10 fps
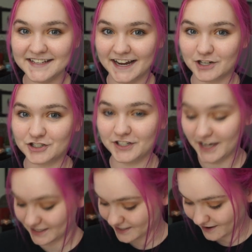actually
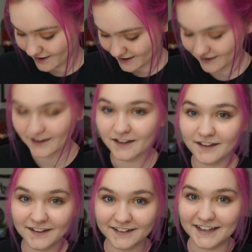a ton
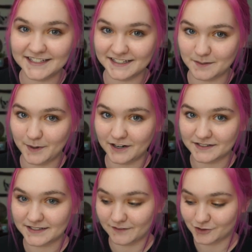like Disappearance
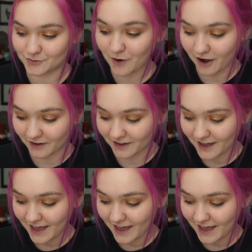at Devil's Rock.